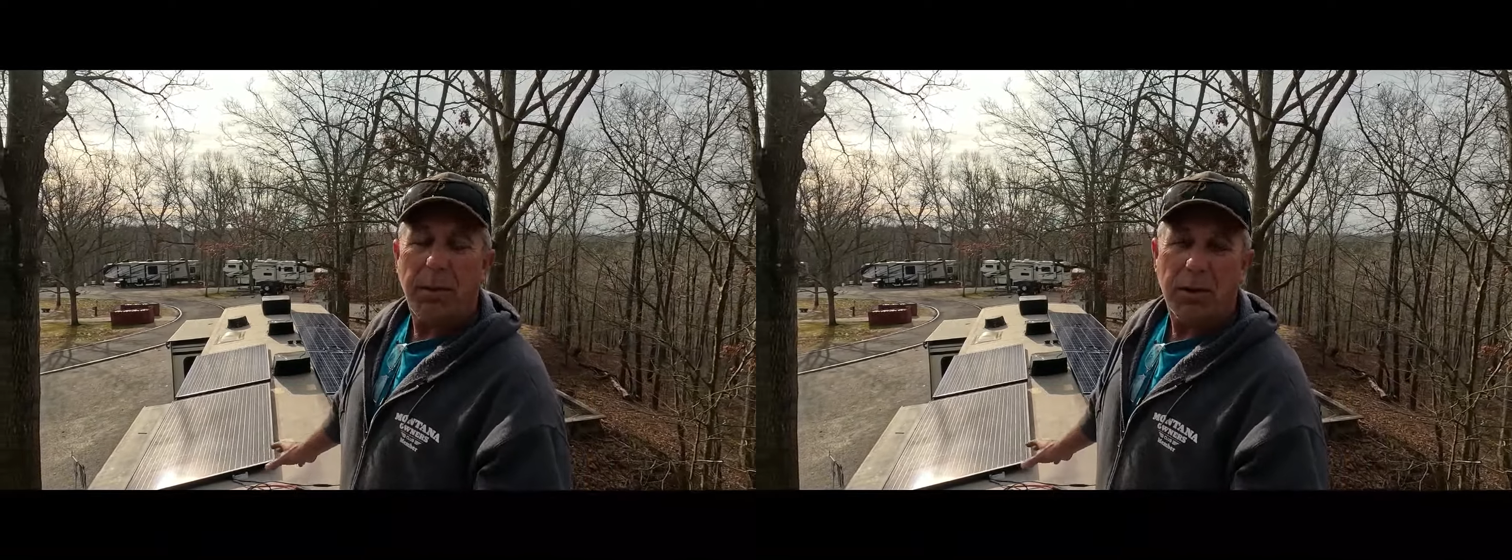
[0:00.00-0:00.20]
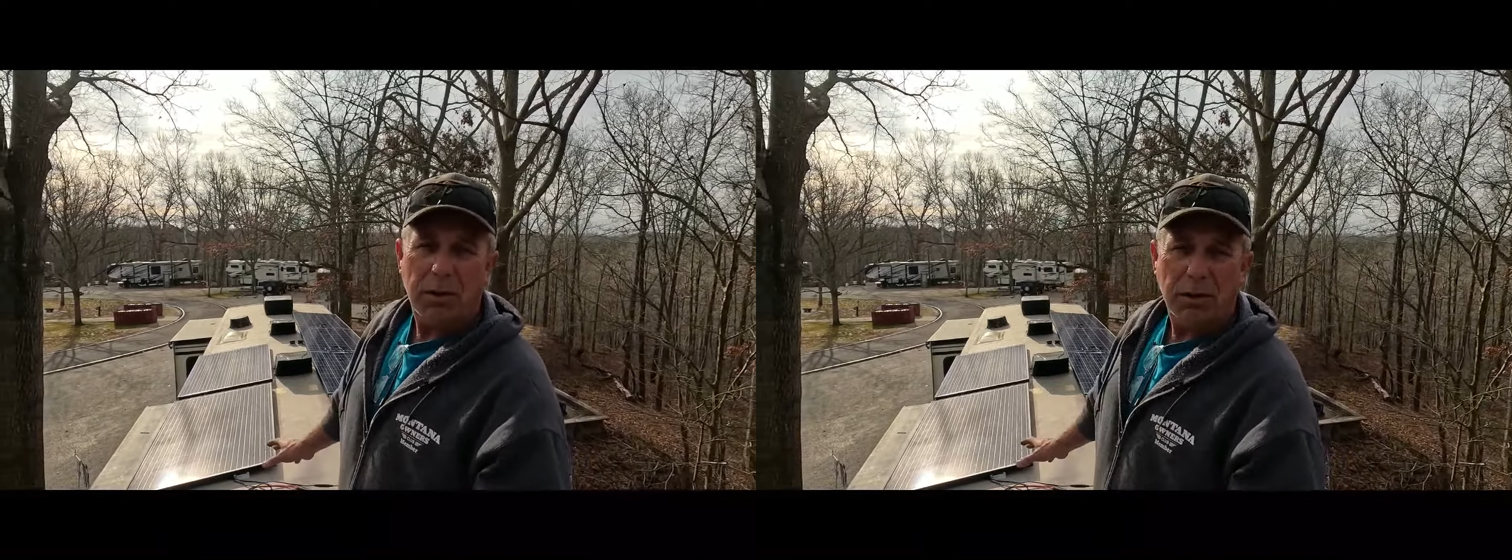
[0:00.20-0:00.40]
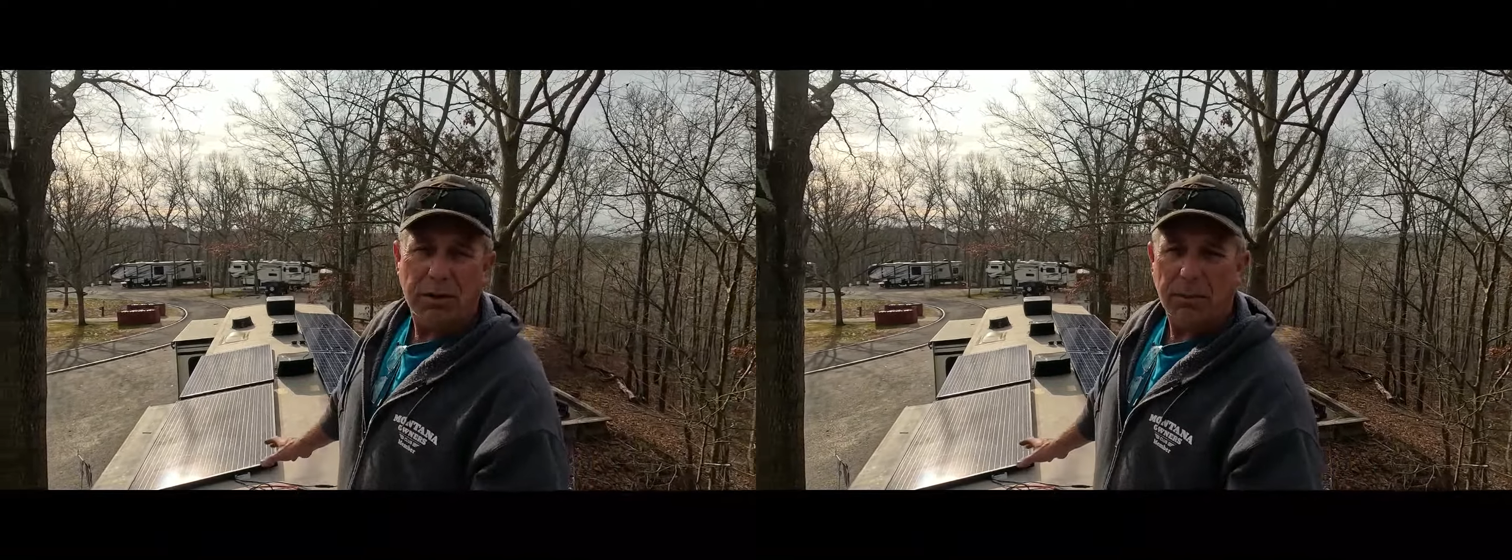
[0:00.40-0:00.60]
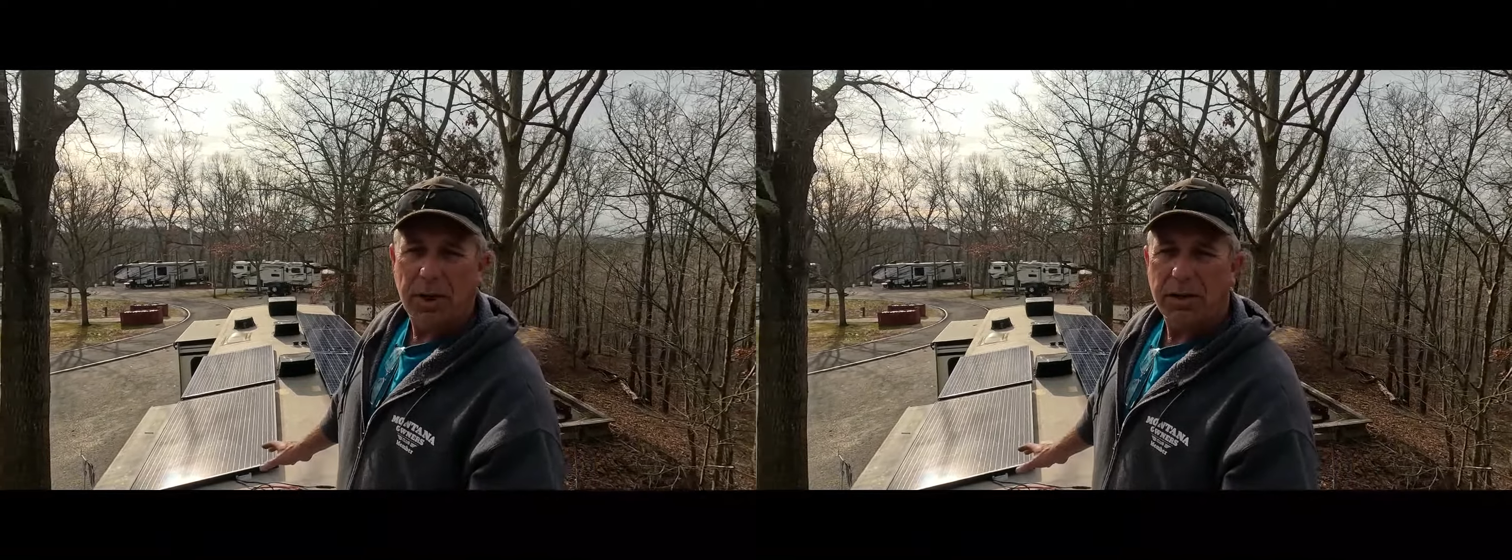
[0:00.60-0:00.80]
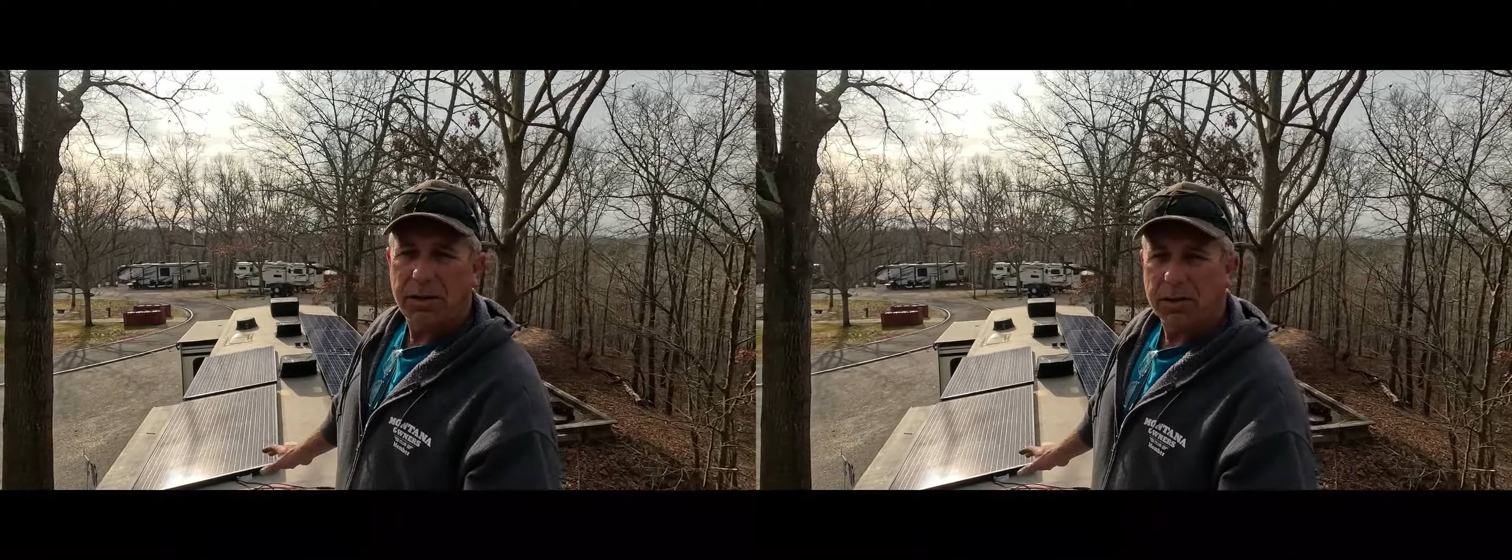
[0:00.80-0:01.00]
yours, I'm
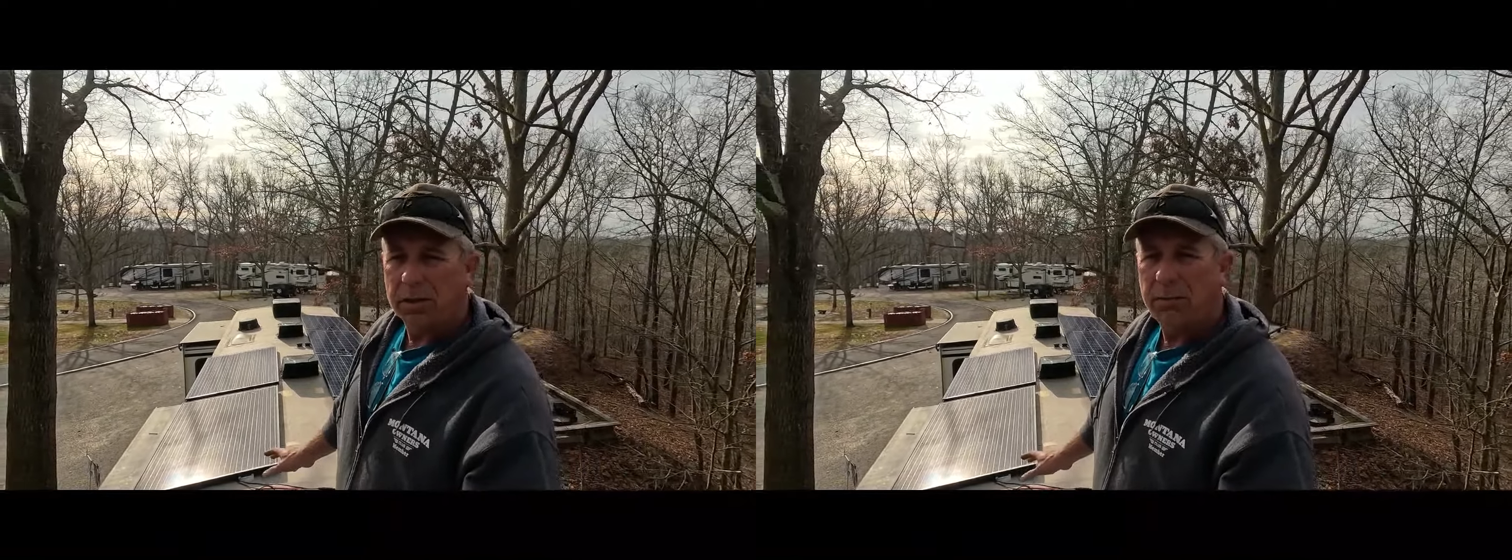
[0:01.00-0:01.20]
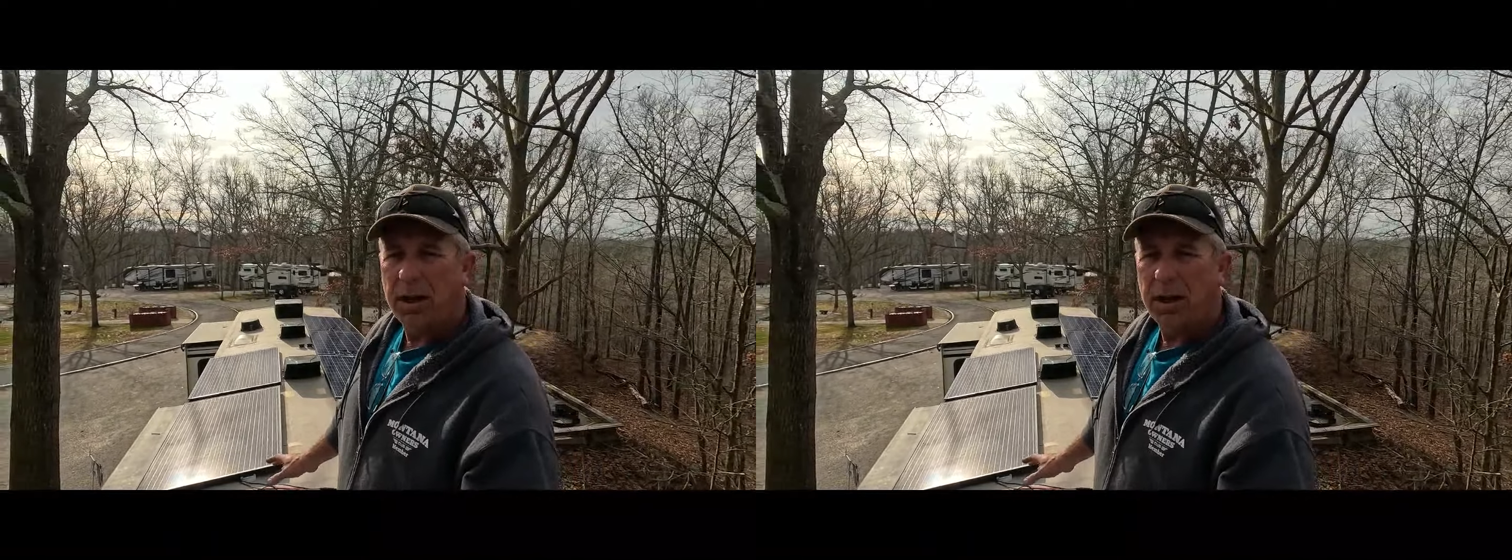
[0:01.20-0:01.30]
not sure,